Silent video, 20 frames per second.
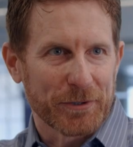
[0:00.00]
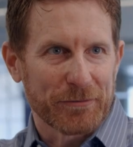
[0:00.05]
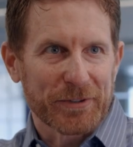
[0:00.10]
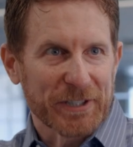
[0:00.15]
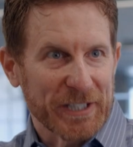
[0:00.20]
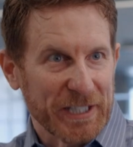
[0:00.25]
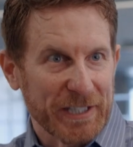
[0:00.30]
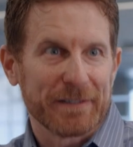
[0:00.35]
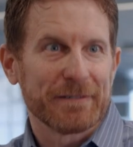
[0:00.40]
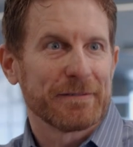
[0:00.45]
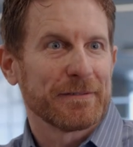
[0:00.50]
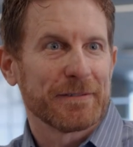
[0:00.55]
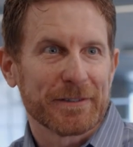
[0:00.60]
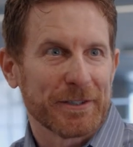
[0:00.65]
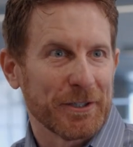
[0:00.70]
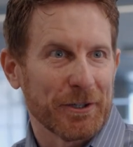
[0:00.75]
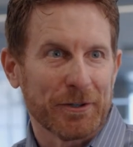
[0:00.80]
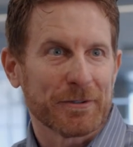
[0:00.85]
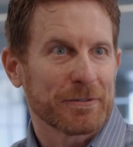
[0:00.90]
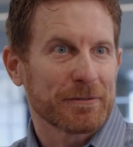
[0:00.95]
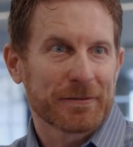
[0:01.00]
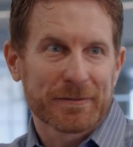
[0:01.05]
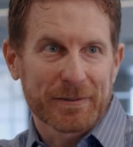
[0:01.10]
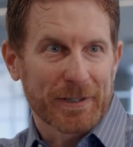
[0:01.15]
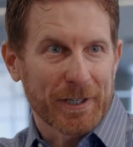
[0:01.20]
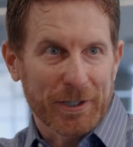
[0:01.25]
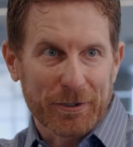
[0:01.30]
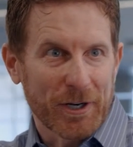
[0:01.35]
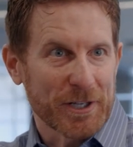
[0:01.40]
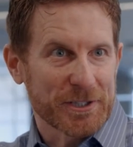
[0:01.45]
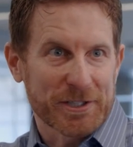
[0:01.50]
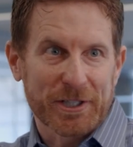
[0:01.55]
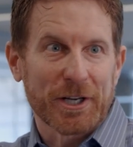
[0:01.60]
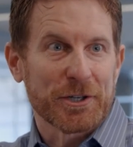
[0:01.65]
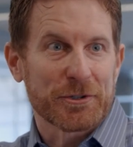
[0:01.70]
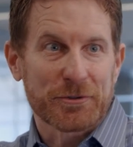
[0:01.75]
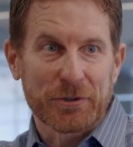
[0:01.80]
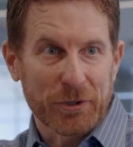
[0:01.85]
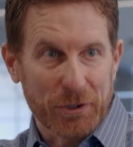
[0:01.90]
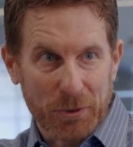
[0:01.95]
to a fleet, you know, across
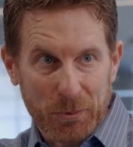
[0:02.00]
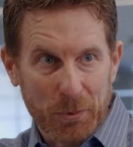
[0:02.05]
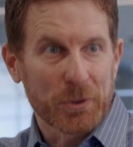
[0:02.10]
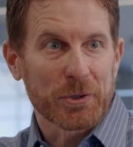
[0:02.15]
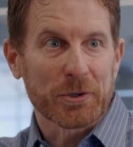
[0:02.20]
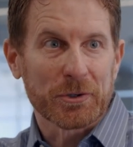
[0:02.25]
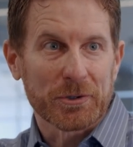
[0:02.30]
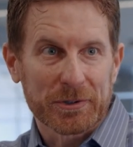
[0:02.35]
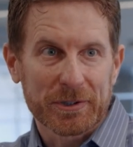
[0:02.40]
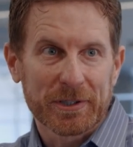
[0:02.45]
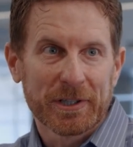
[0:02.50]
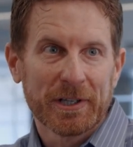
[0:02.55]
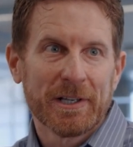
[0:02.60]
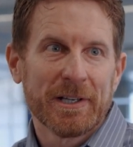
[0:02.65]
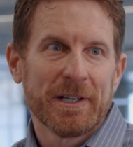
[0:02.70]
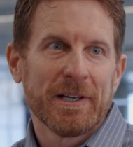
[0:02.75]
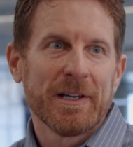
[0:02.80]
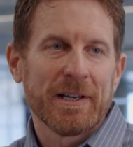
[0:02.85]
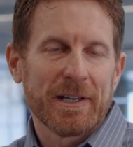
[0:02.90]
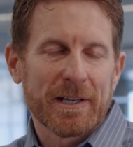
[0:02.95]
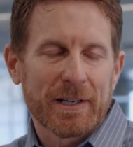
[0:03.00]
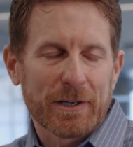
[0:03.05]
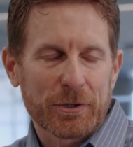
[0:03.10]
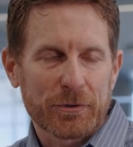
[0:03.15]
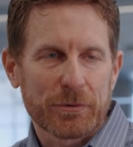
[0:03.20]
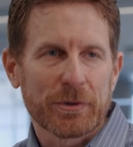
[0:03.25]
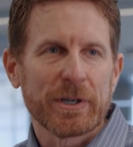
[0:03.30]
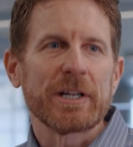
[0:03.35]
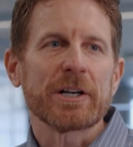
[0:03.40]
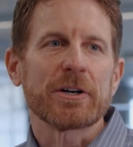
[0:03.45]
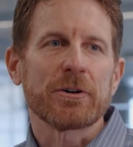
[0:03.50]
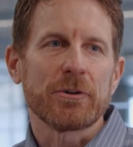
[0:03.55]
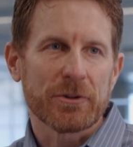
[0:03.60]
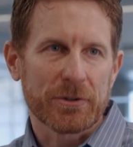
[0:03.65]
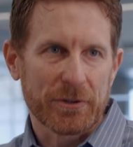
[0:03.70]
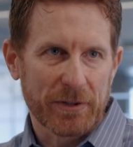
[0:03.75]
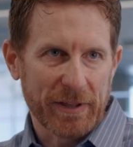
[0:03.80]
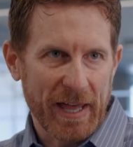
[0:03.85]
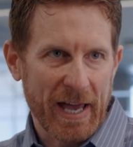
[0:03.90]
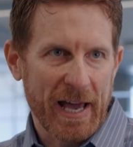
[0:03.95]
the country or the world.
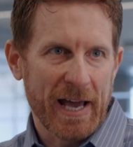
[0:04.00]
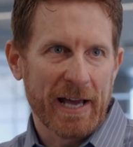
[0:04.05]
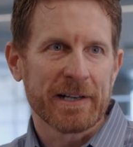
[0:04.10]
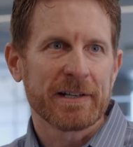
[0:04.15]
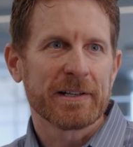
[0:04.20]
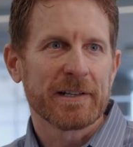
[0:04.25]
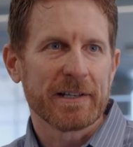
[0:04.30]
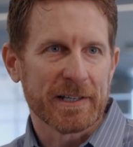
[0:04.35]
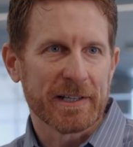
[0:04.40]
Critical to that